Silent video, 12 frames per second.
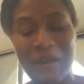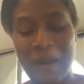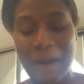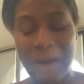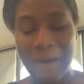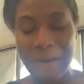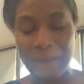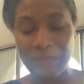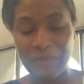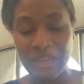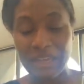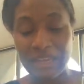Um,
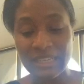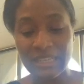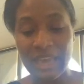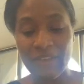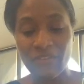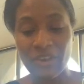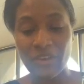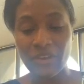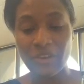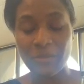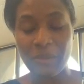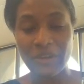it is heavier in
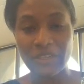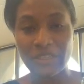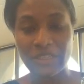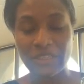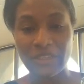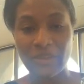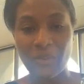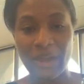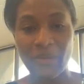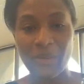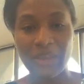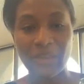comparison to the
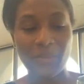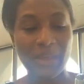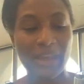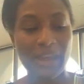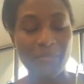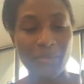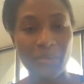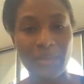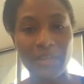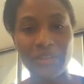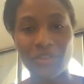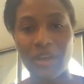white wine that we had, but we
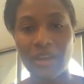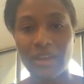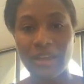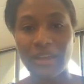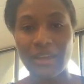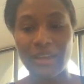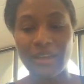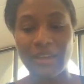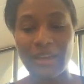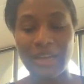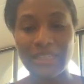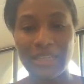need to try to get an
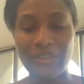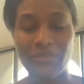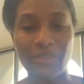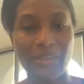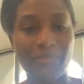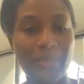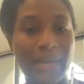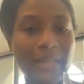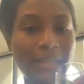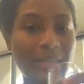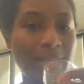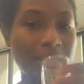idea of what the
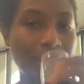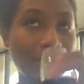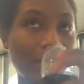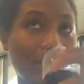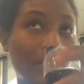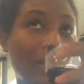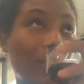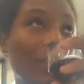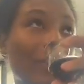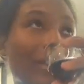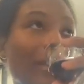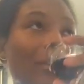palette is. So let's see
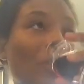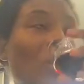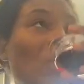what we got.